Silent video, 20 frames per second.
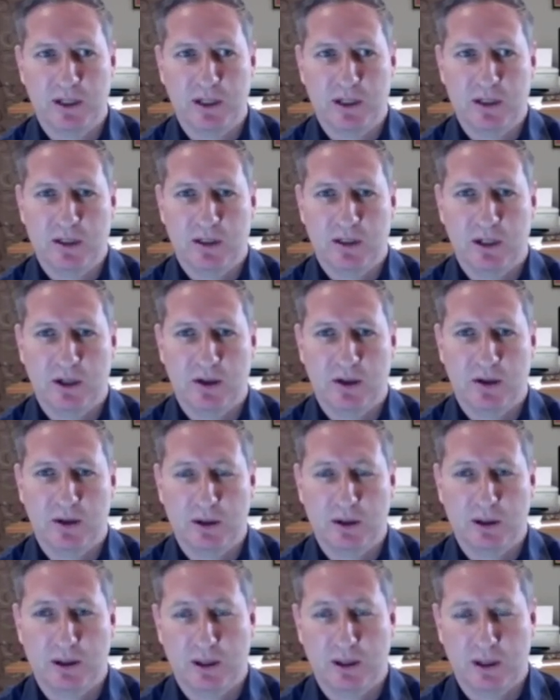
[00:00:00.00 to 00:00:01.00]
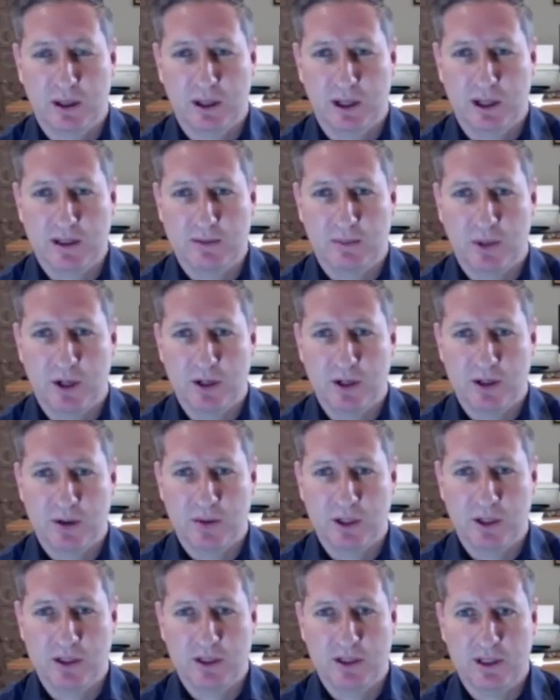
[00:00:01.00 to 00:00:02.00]
So I suppose the
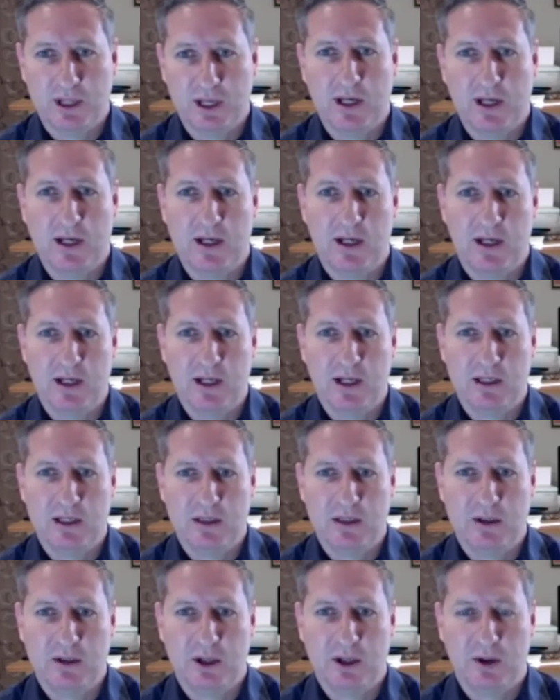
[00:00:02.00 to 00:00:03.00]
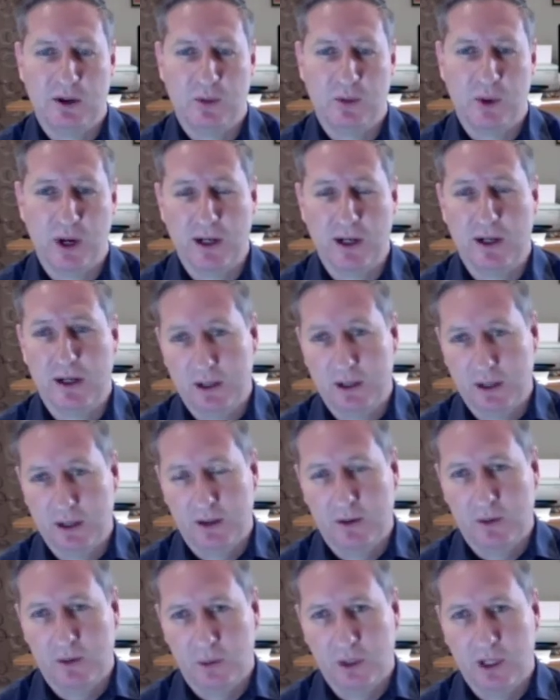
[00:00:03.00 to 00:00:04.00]
risk here is, you know, one,
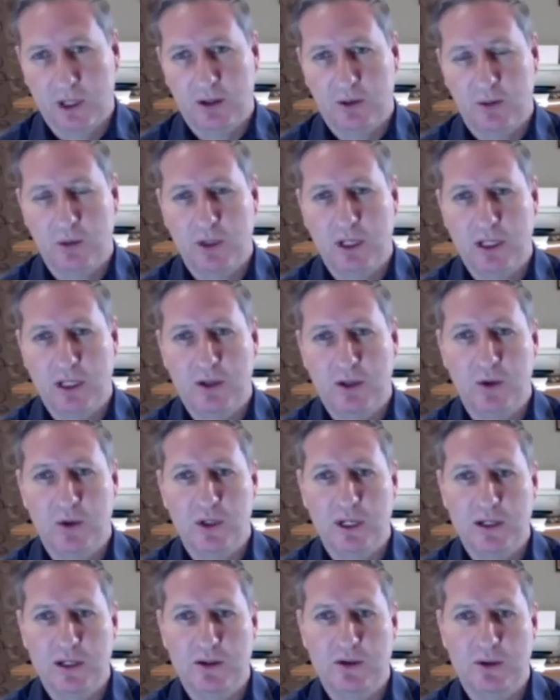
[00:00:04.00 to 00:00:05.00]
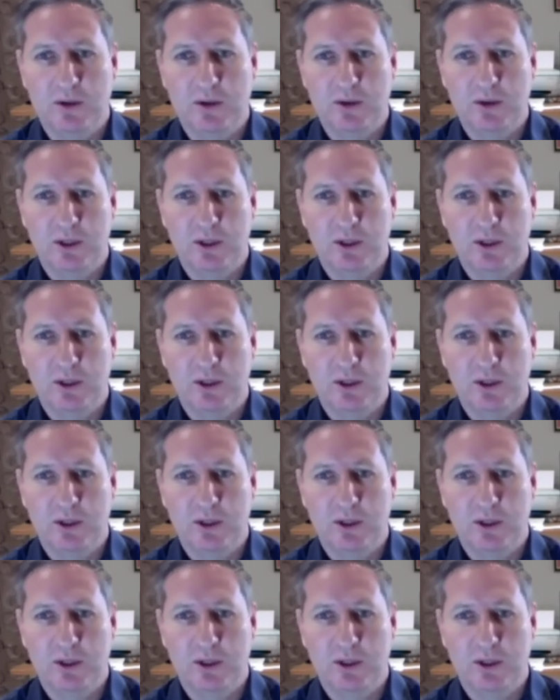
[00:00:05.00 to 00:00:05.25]
we do need to